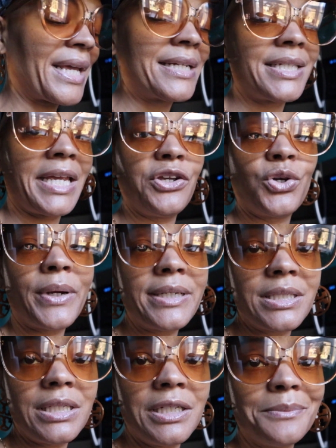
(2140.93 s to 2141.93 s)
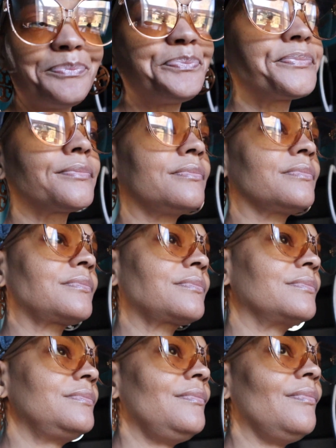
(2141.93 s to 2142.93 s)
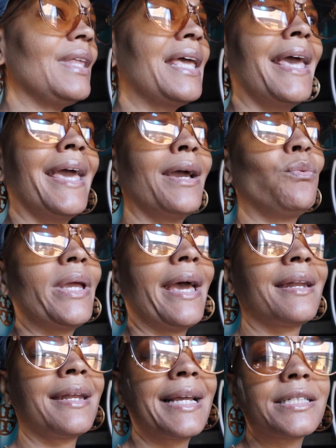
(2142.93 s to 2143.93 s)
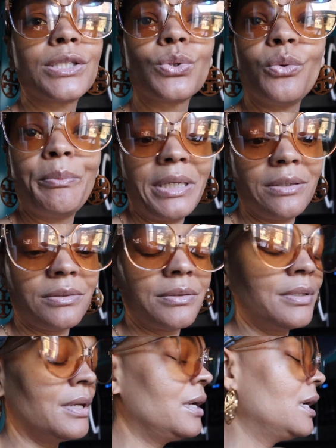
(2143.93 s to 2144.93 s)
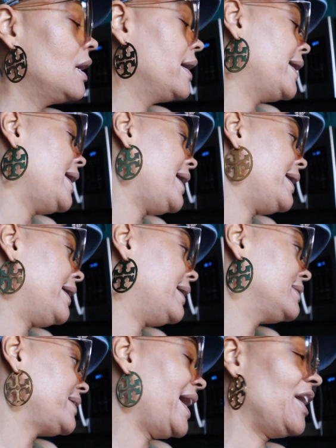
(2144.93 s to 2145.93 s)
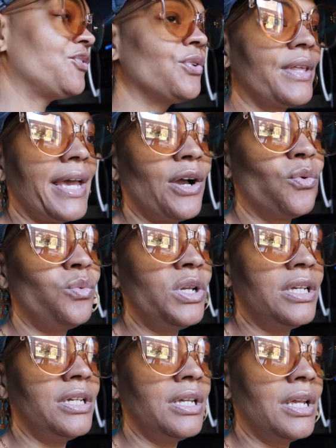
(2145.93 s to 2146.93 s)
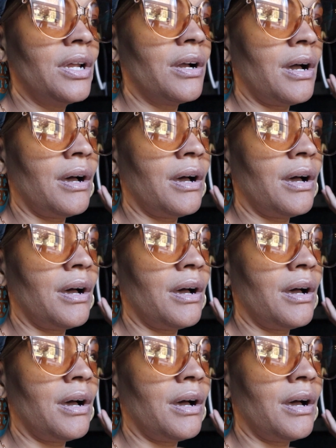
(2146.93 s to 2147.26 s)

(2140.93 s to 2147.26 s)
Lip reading: and take Gracie, and we had a nice little meal. And after that, we